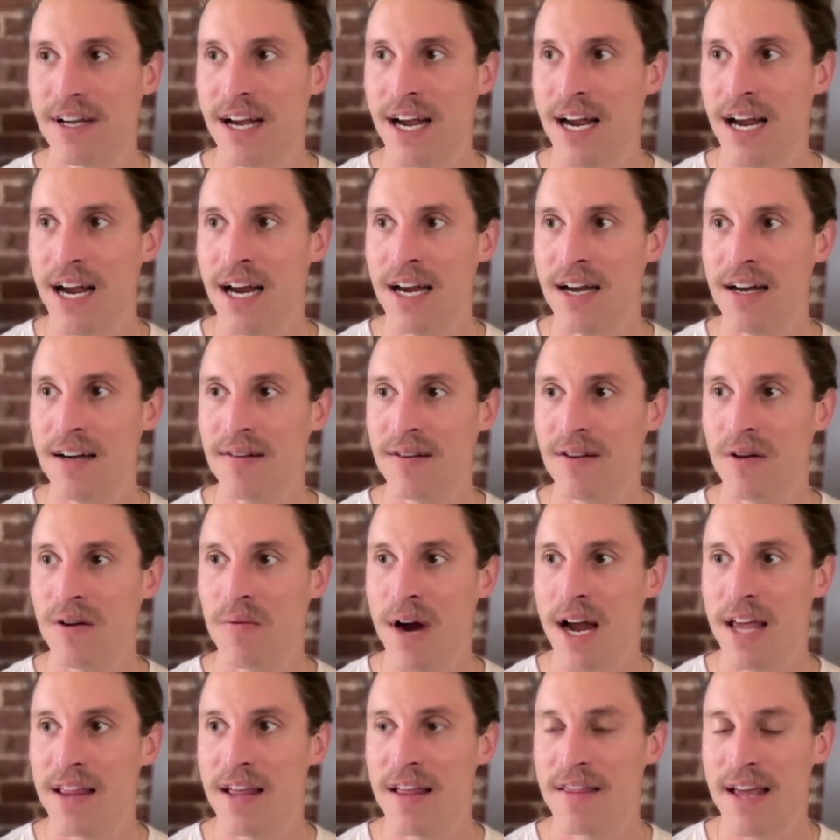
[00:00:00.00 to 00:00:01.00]
in the
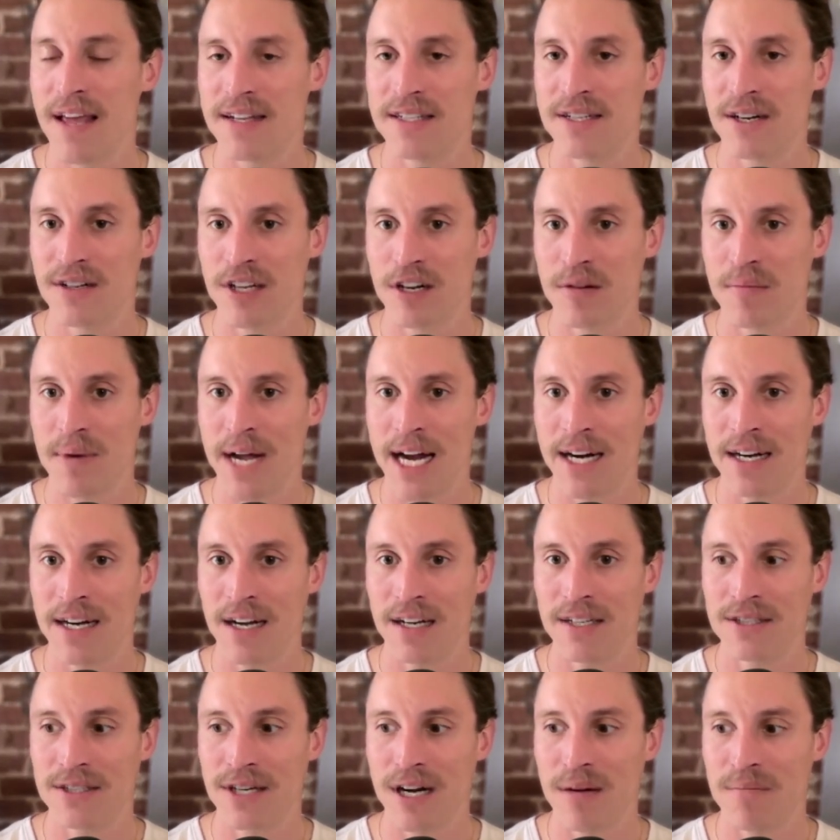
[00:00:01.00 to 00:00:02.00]
way that they turn their back
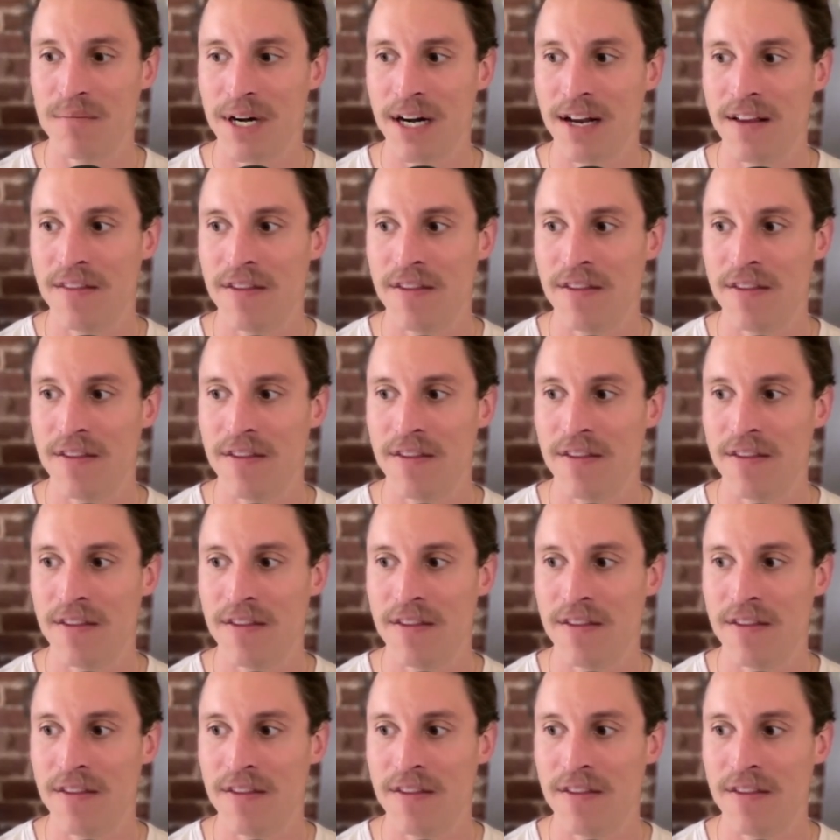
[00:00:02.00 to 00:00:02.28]
on Trump and